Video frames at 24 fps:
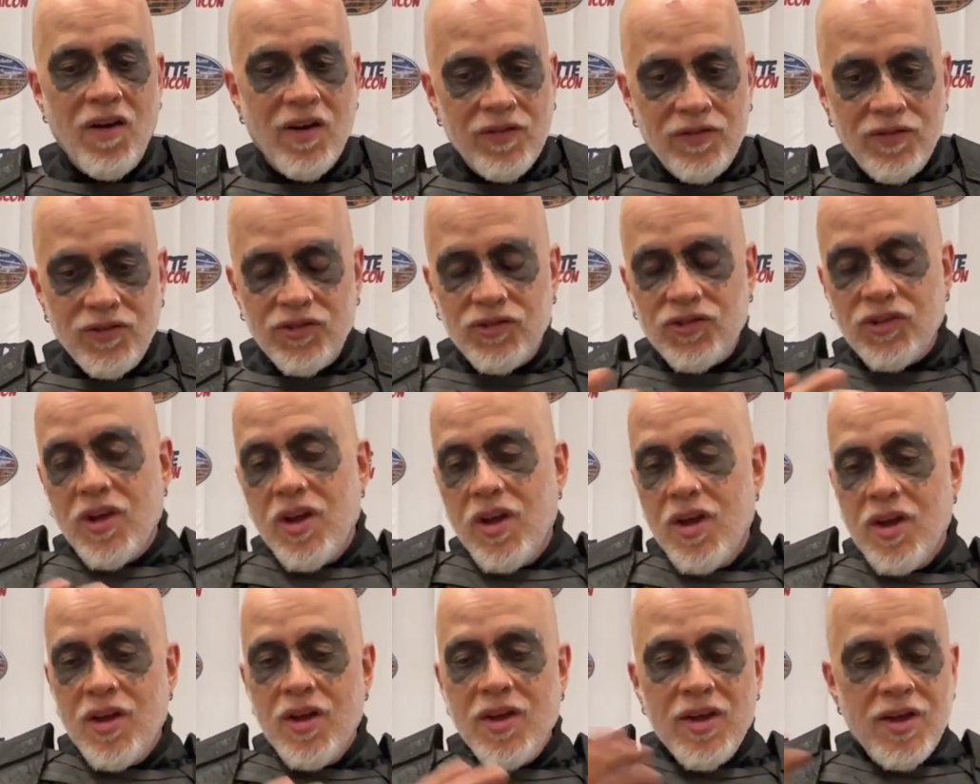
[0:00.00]
hardens,
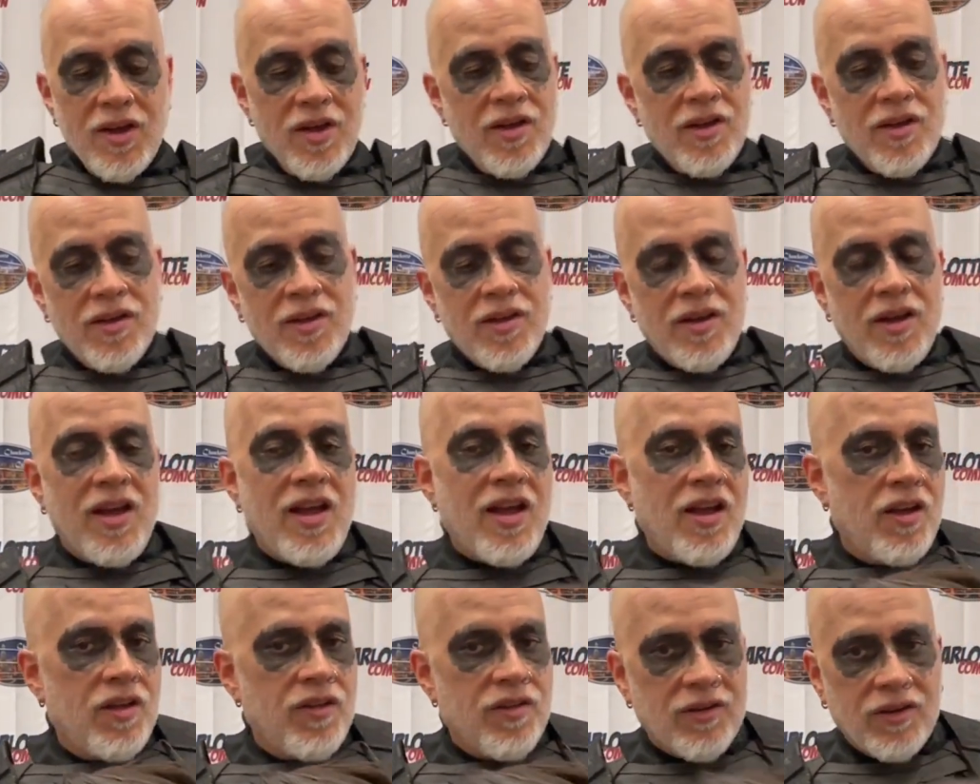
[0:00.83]

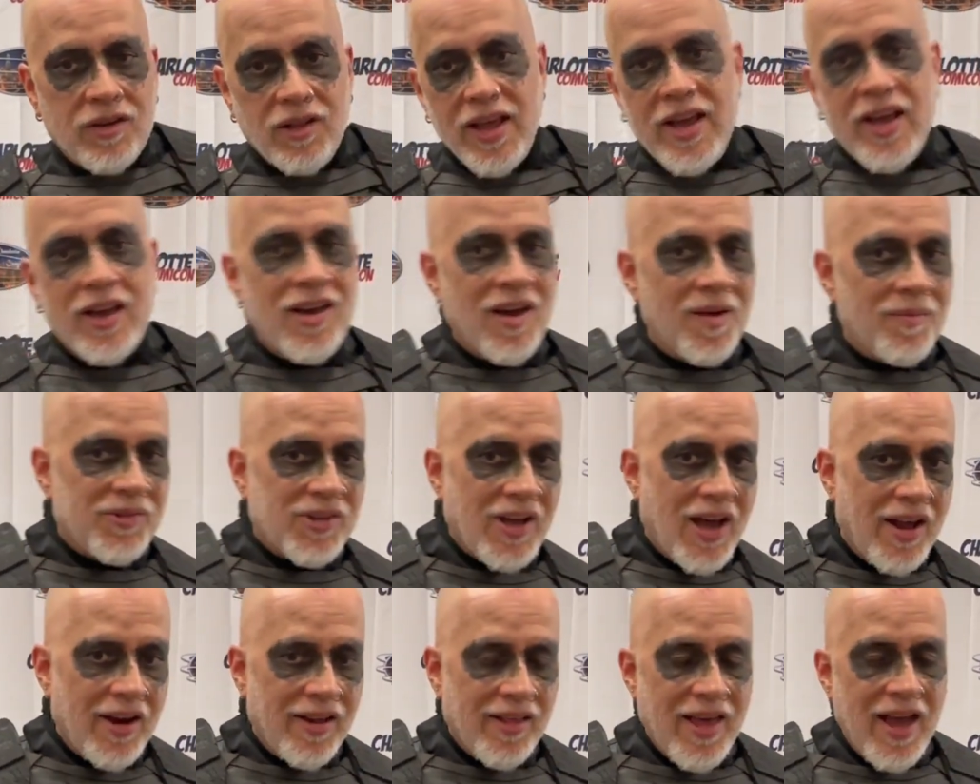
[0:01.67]
clay
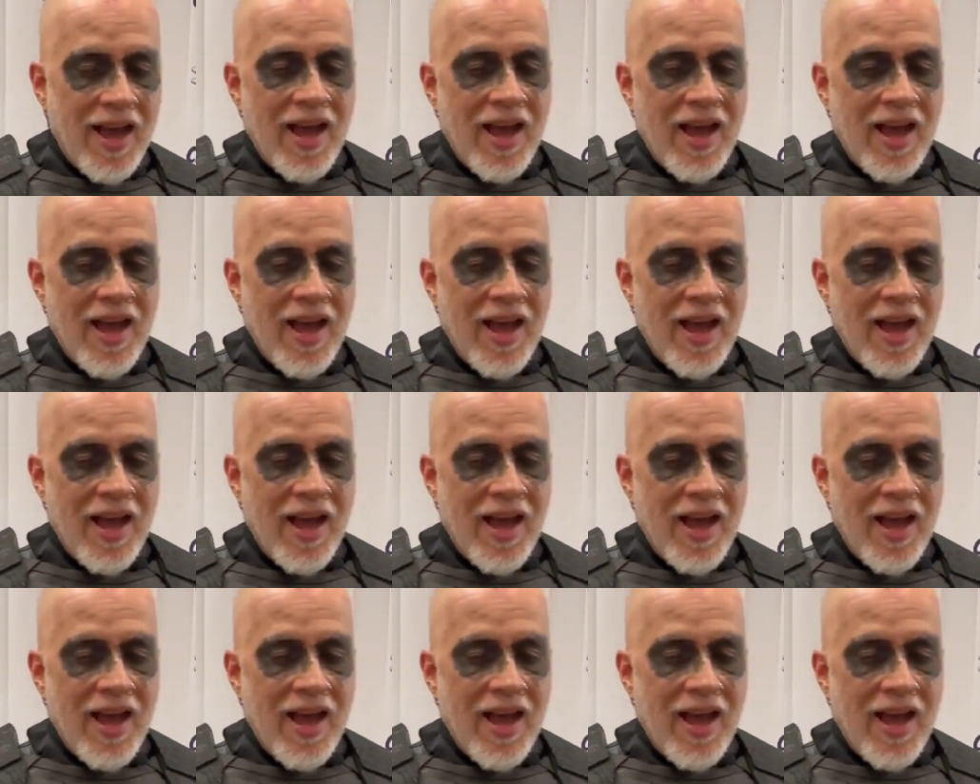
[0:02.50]
comes out of